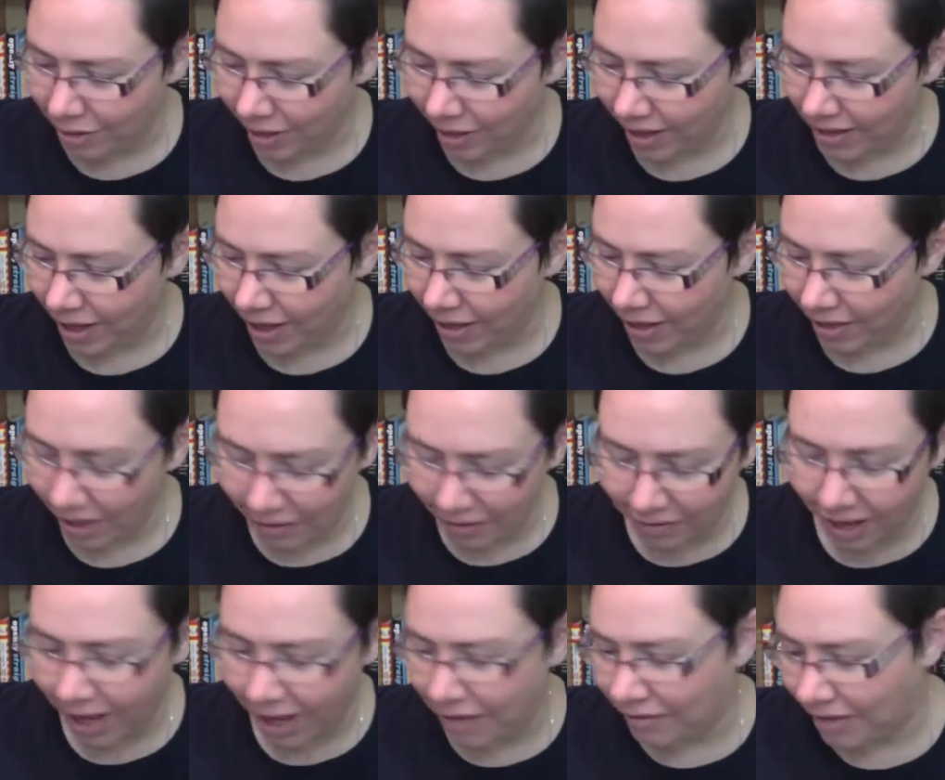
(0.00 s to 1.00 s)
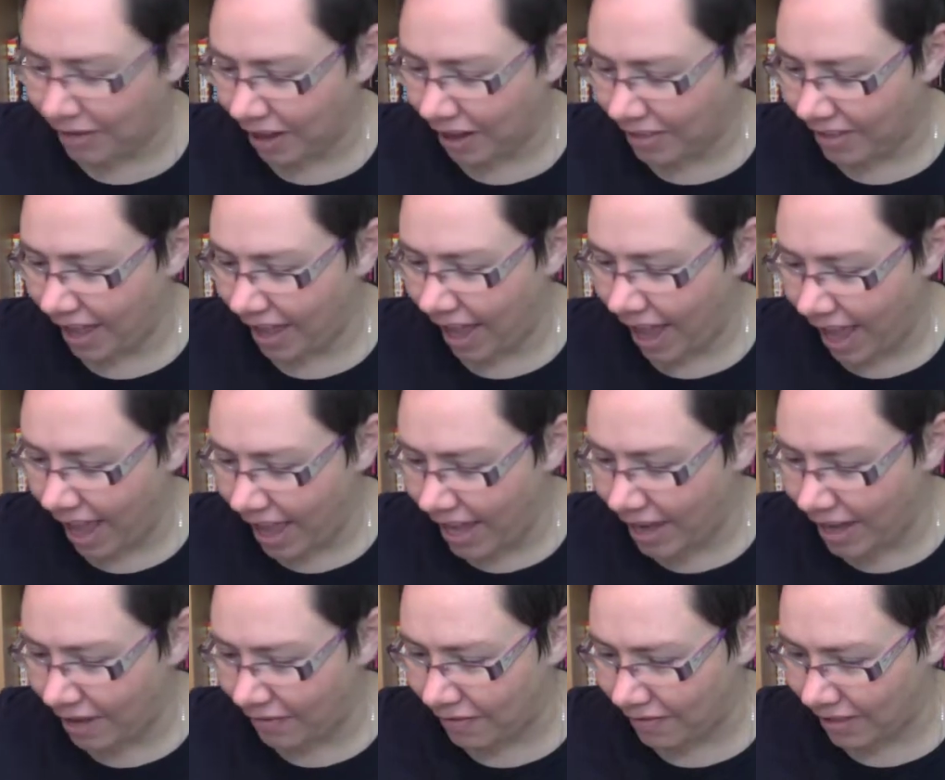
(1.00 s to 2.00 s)
Okay, now that I've kind of gotten the
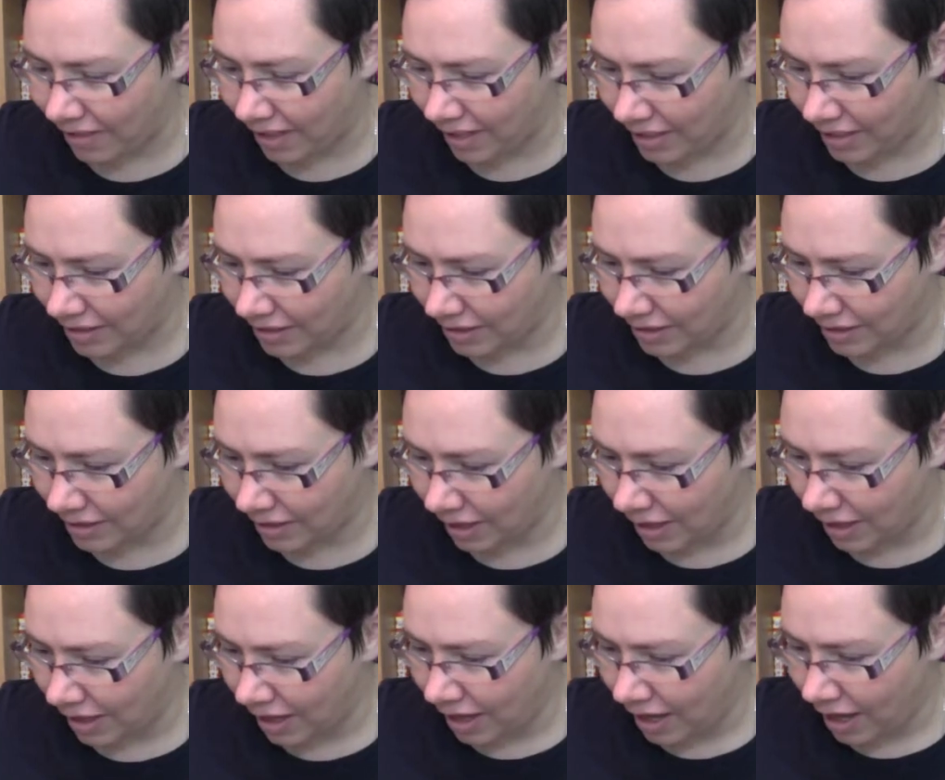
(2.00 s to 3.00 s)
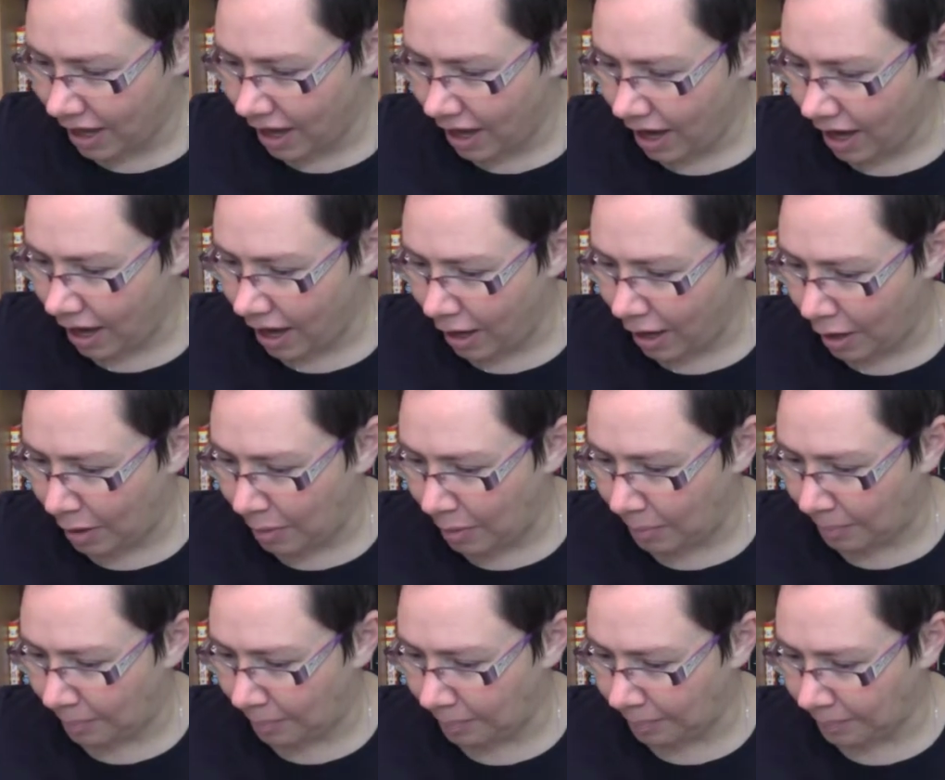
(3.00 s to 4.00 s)
hang of this,
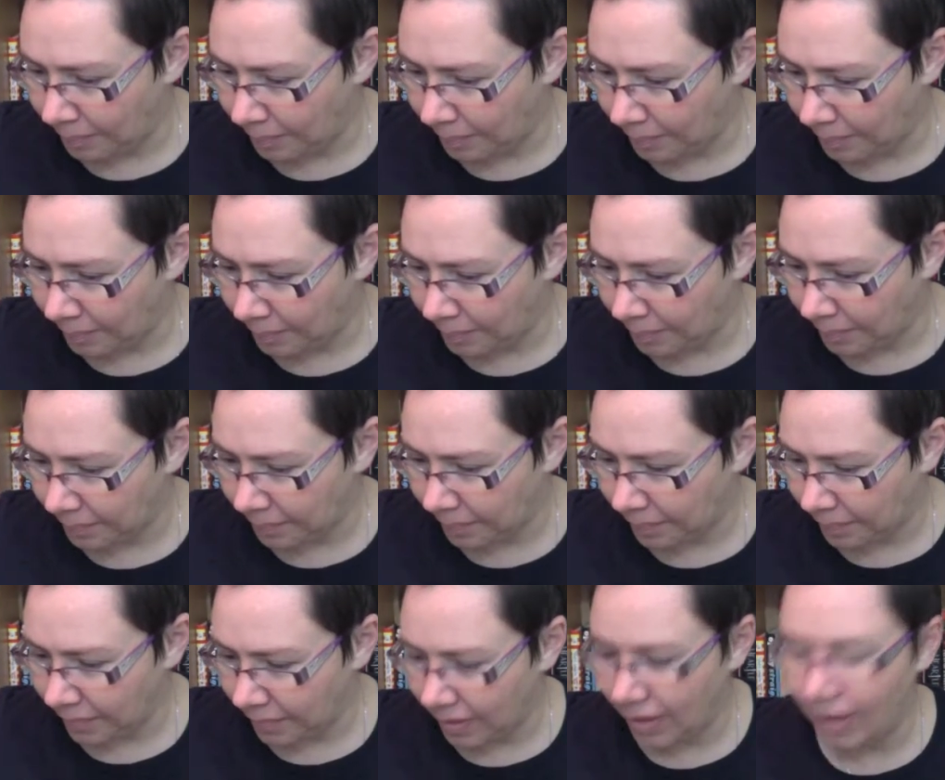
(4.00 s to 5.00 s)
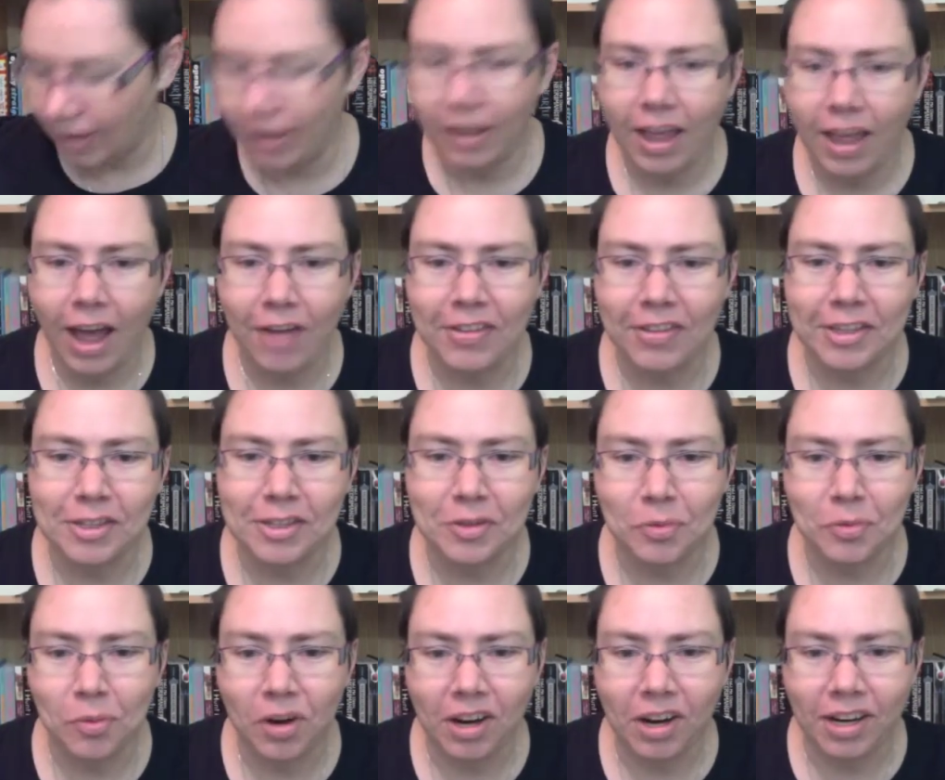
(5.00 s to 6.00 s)
um, how
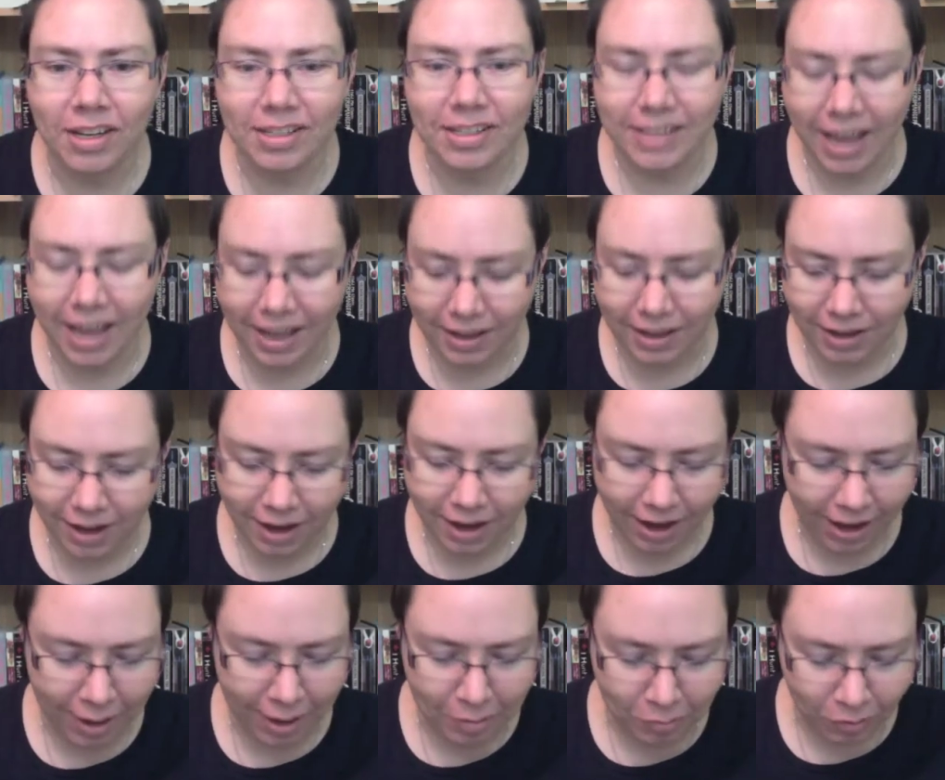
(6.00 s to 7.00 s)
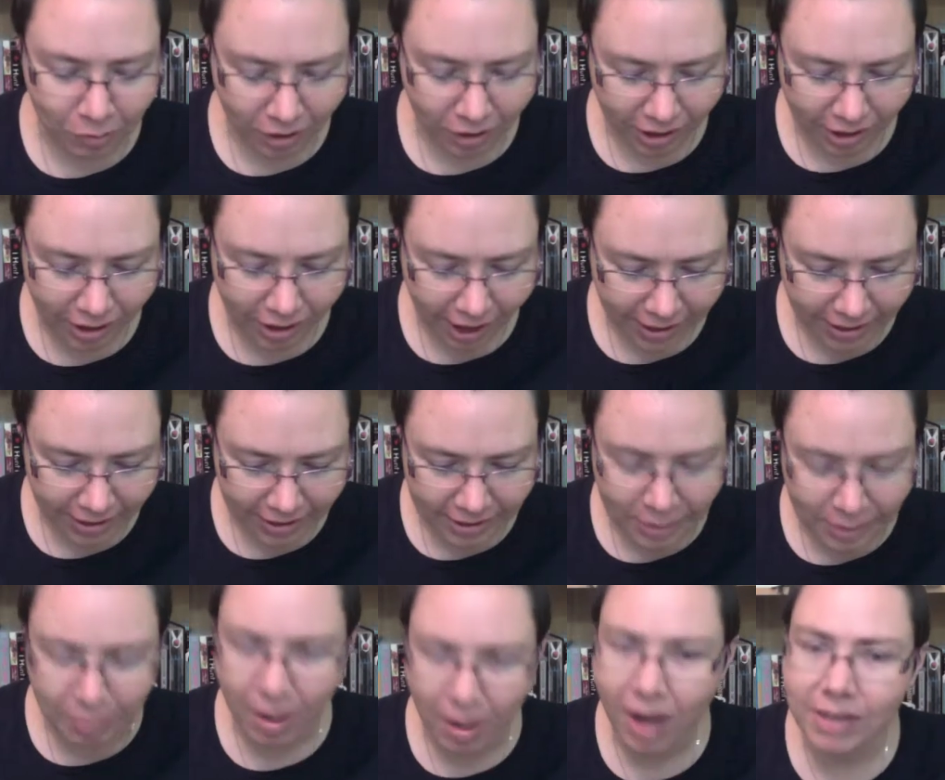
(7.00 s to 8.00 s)
this works, I, I am really liking
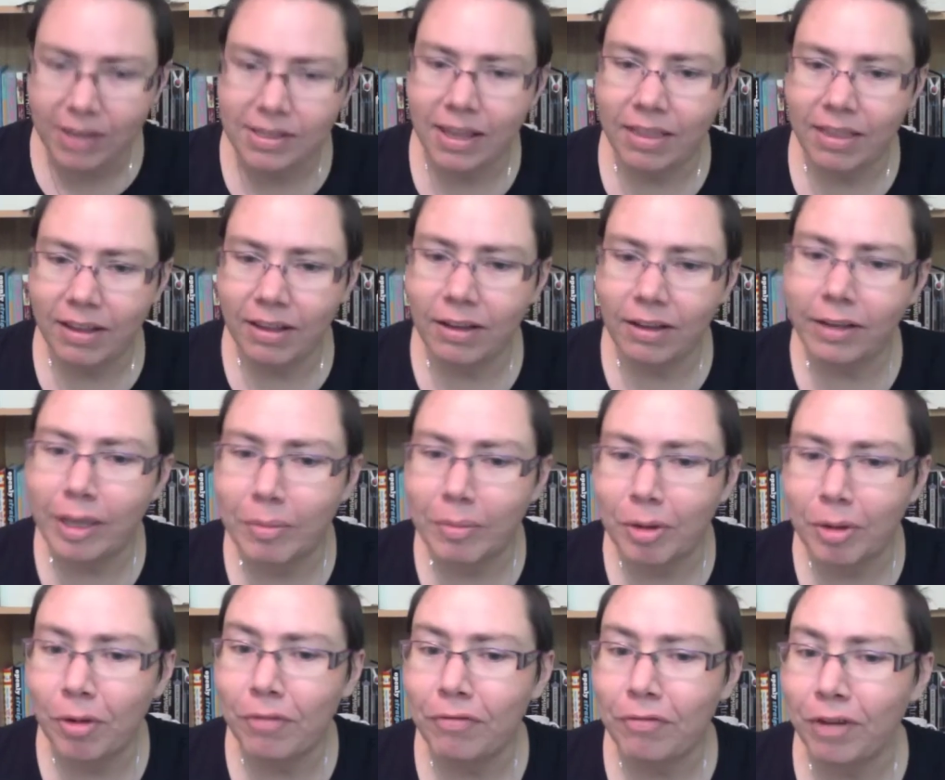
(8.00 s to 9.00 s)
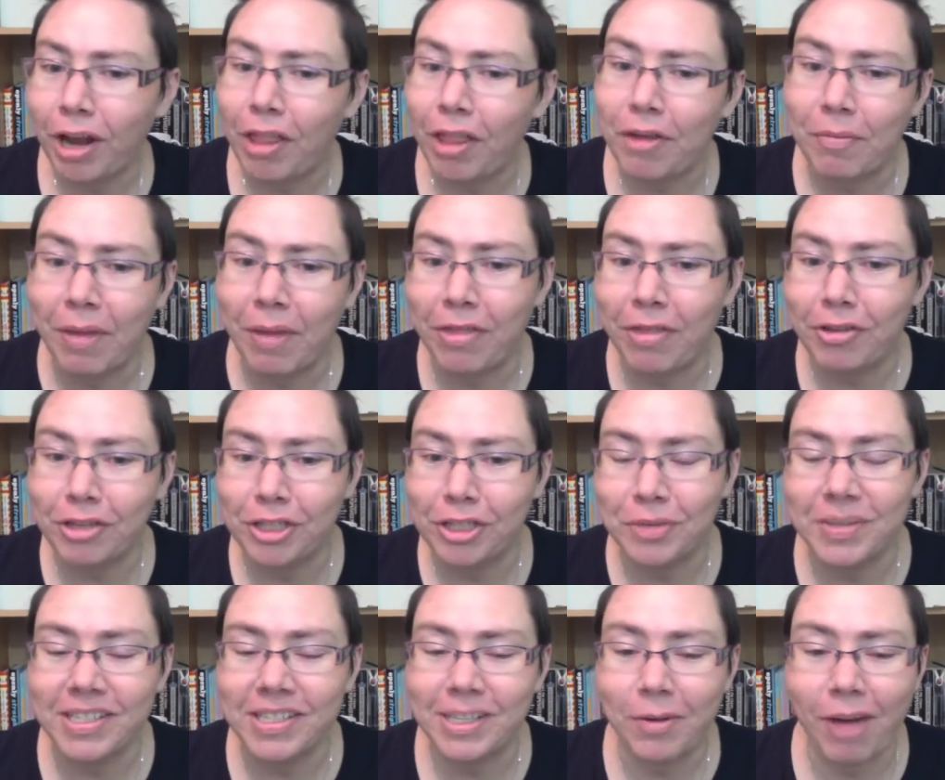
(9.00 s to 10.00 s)
this box. I think I'll keep going for another month or
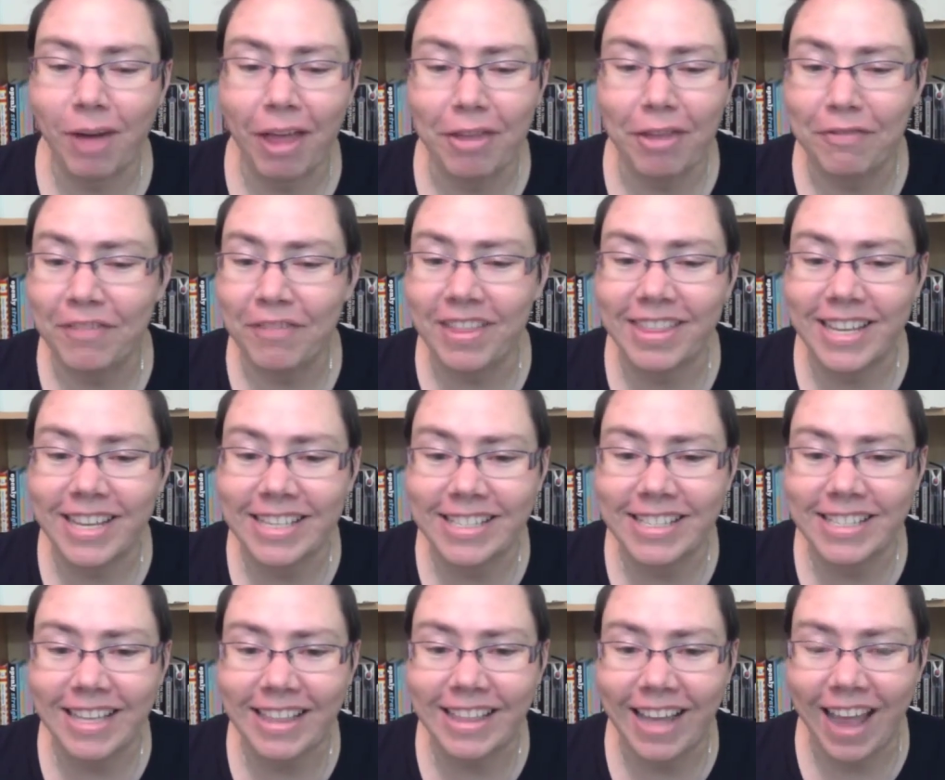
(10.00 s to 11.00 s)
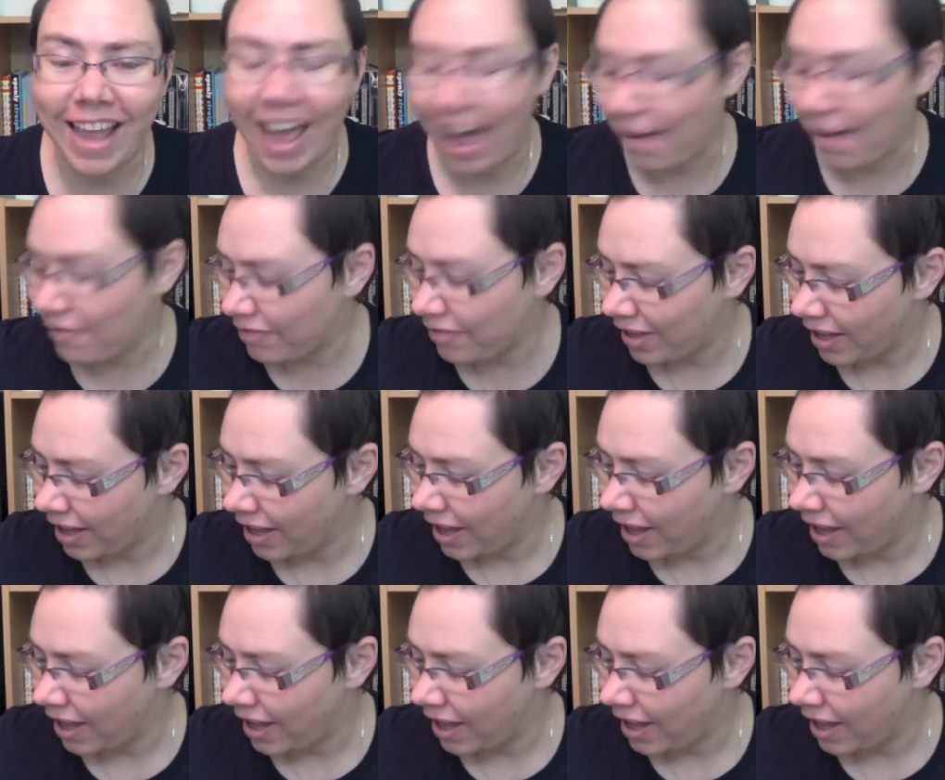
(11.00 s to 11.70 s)
two and see what other fun things that they have.